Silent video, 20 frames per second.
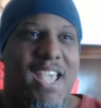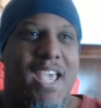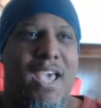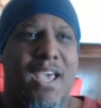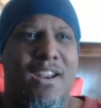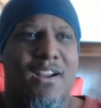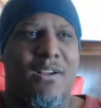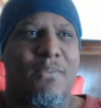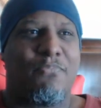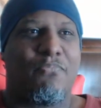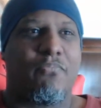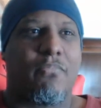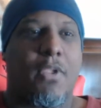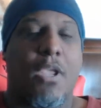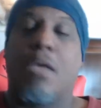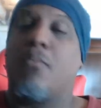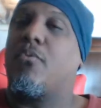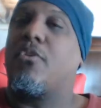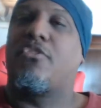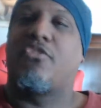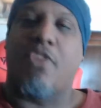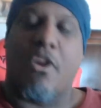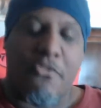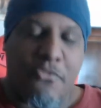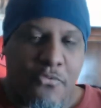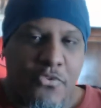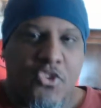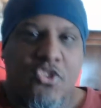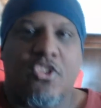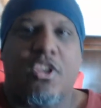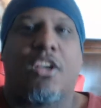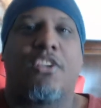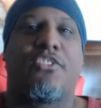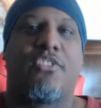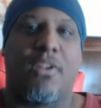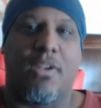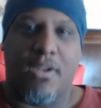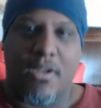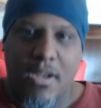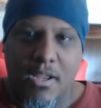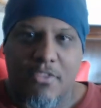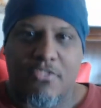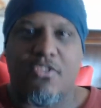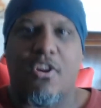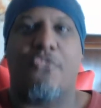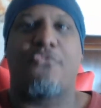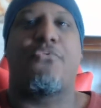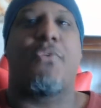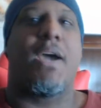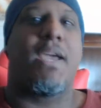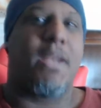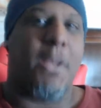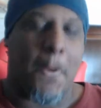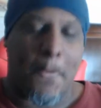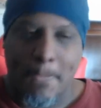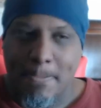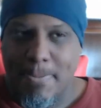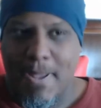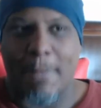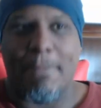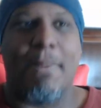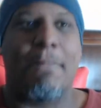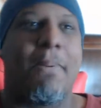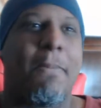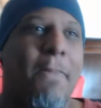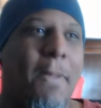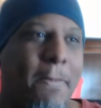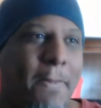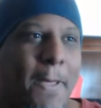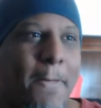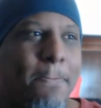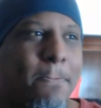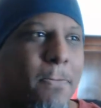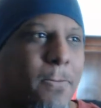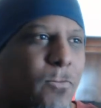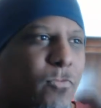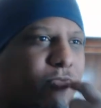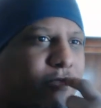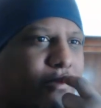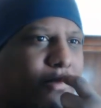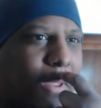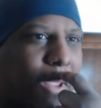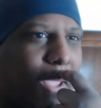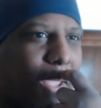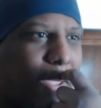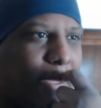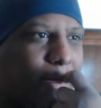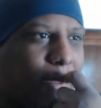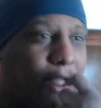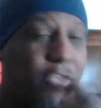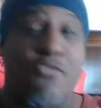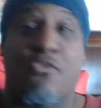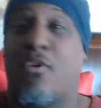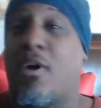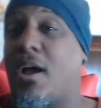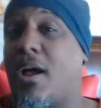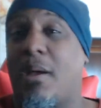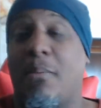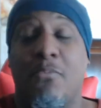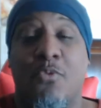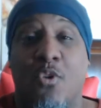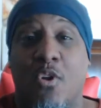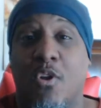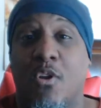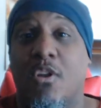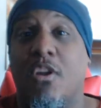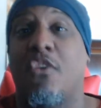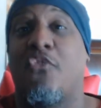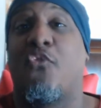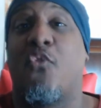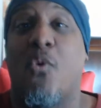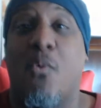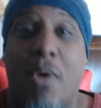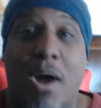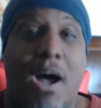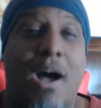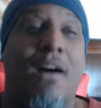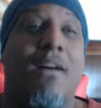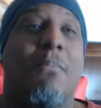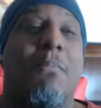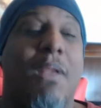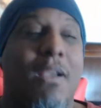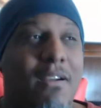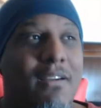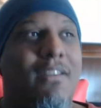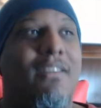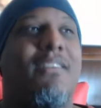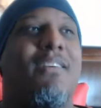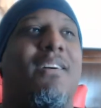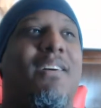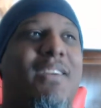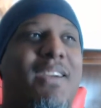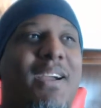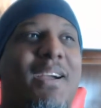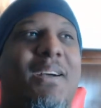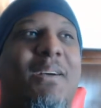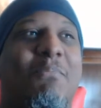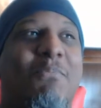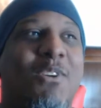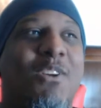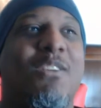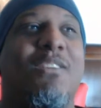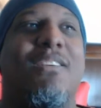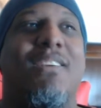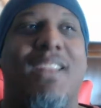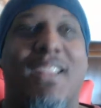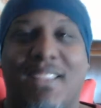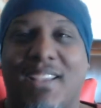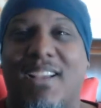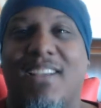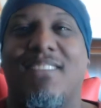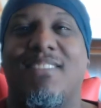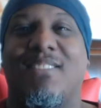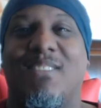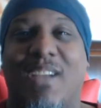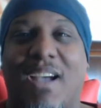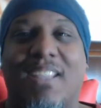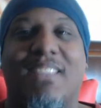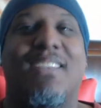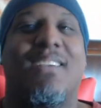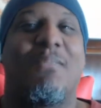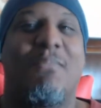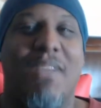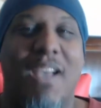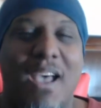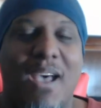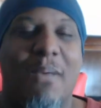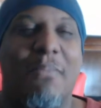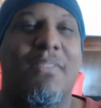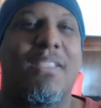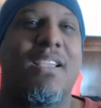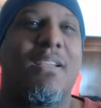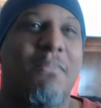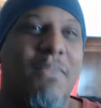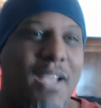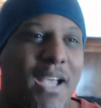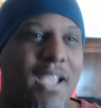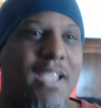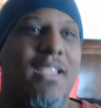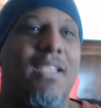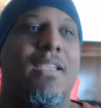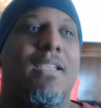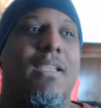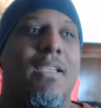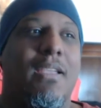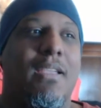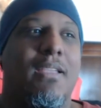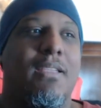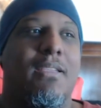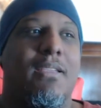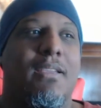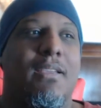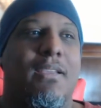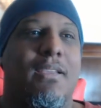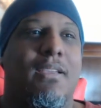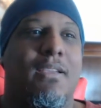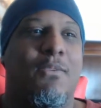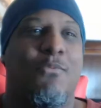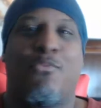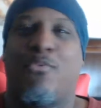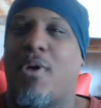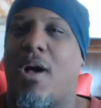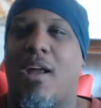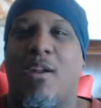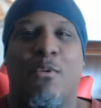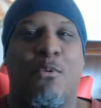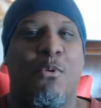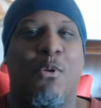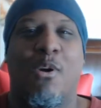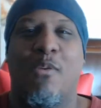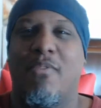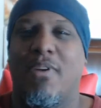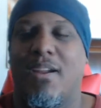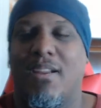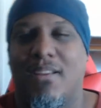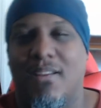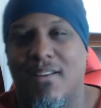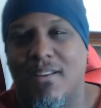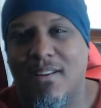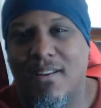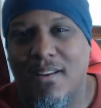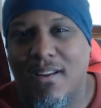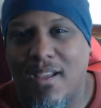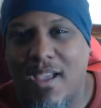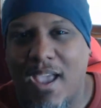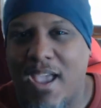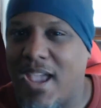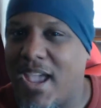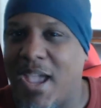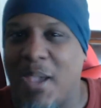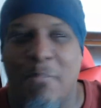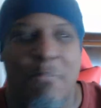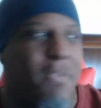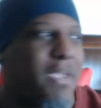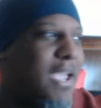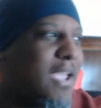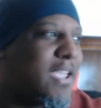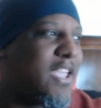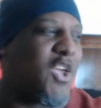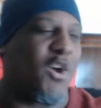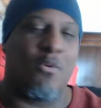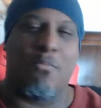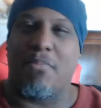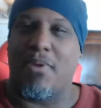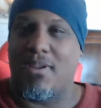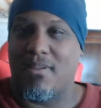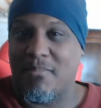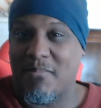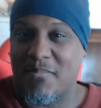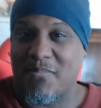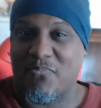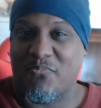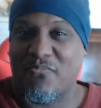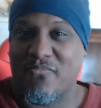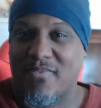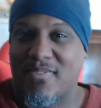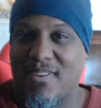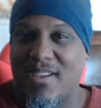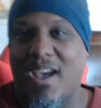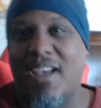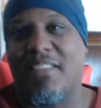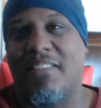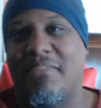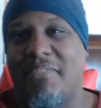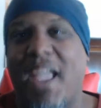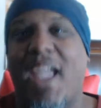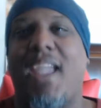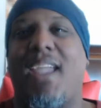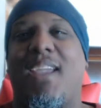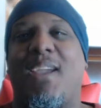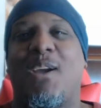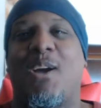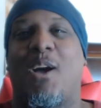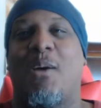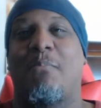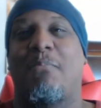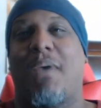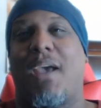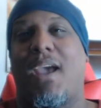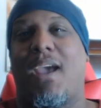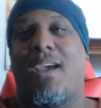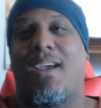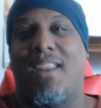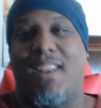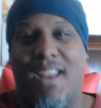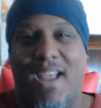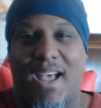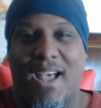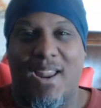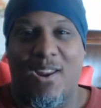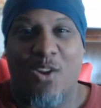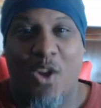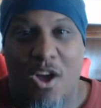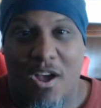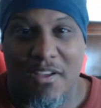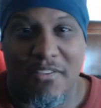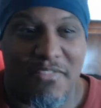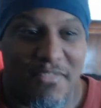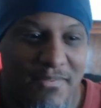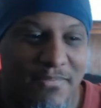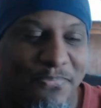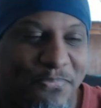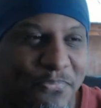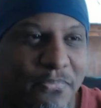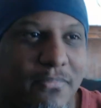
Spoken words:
And we start tussling and start fighting. Bam, bam, bam, bam, bam. And I'm doing good for a while. I'm like, oh, all right, I'm doing good. I think I'll be all right. And out of nowhere, it hit me and killed me. I said, damn, man, I lost.